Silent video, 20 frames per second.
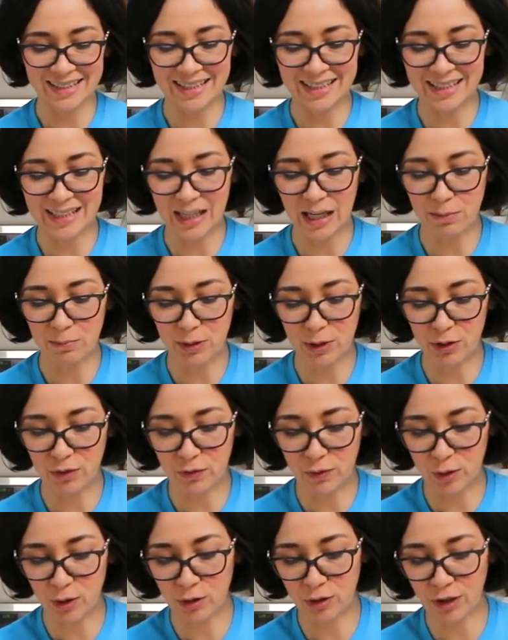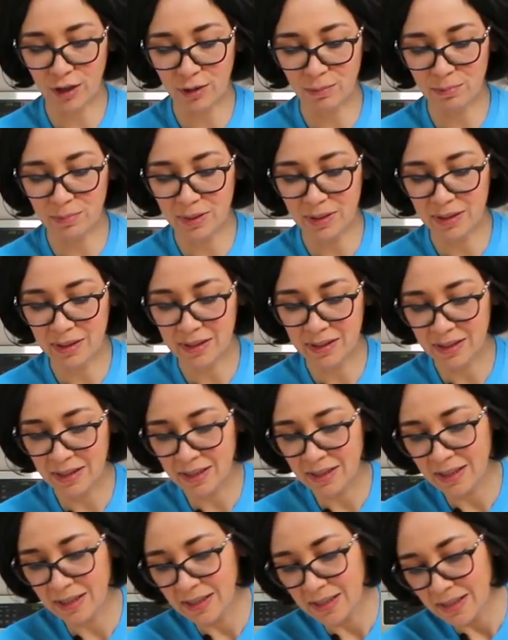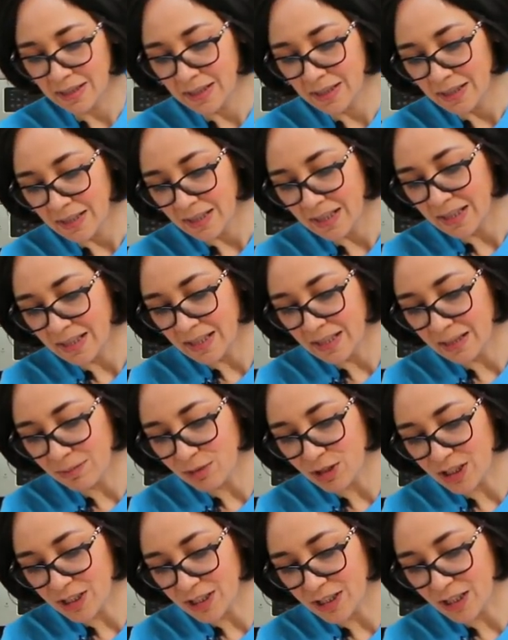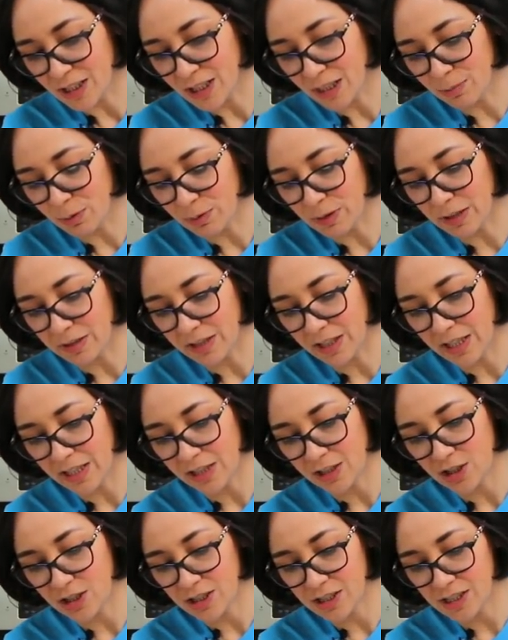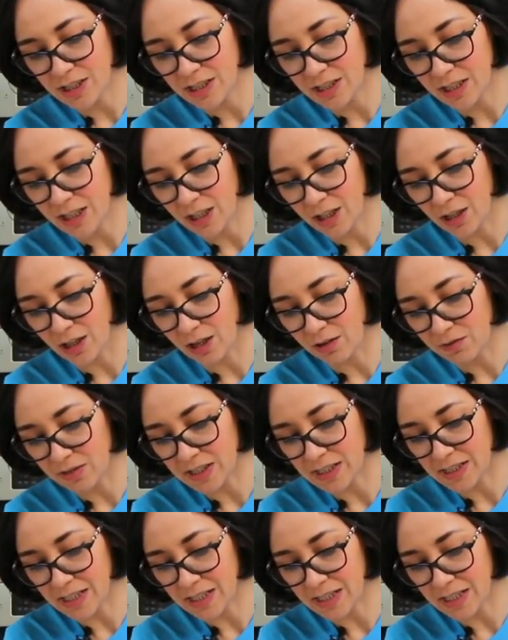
so you see that beautiful crumb and then I'm just gonna come around the edges and cut off the